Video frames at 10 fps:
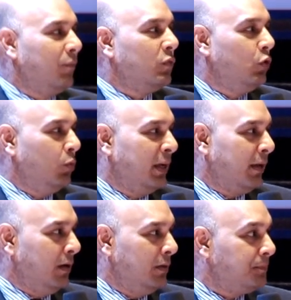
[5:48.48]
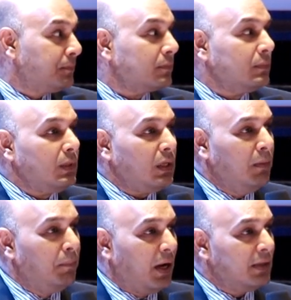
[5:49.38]
human error.
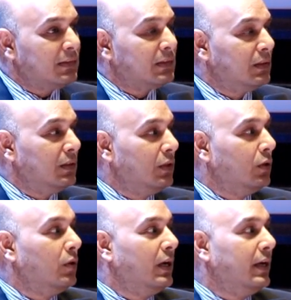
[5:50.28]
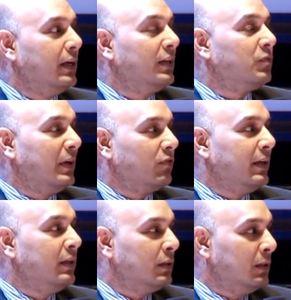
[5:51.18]
Plus, and
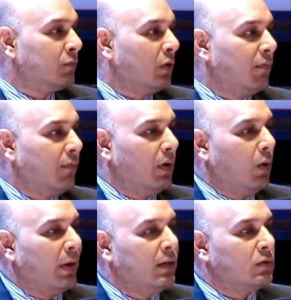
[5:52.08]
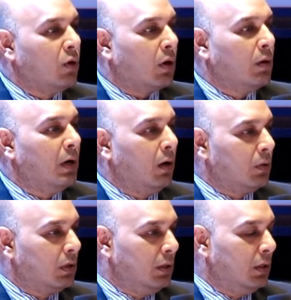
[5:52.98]
especially in terms of when you talk
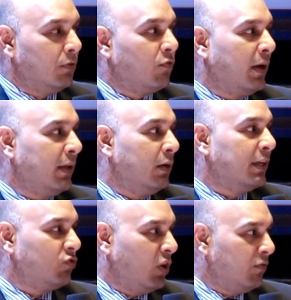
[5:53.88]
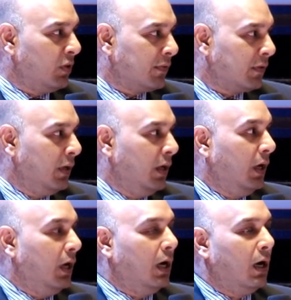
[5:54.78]
about trading on exchanges,
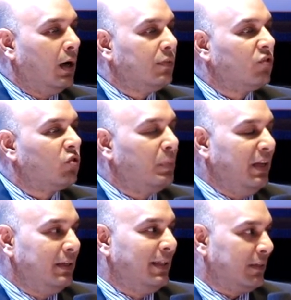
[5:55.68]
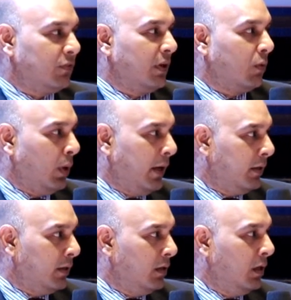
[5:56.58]
the speed that's
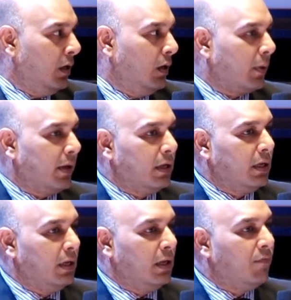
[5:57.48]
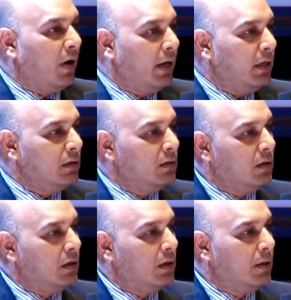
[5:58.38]
required. Okay, if
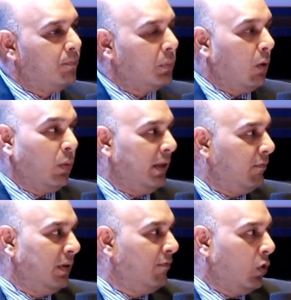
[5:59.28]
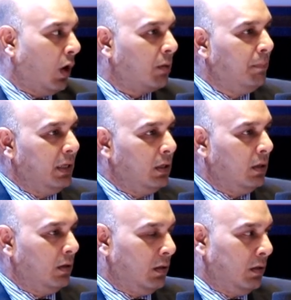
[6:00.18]
we've not
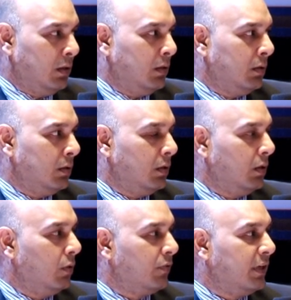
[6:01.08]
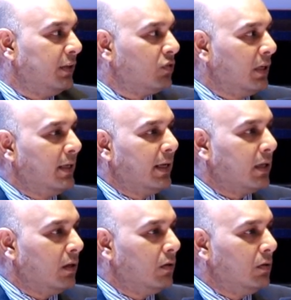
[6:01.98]
been, traditionally
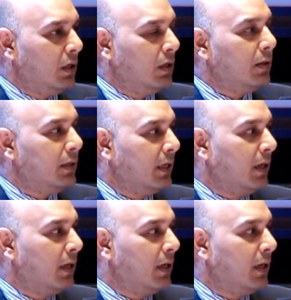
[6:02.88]
the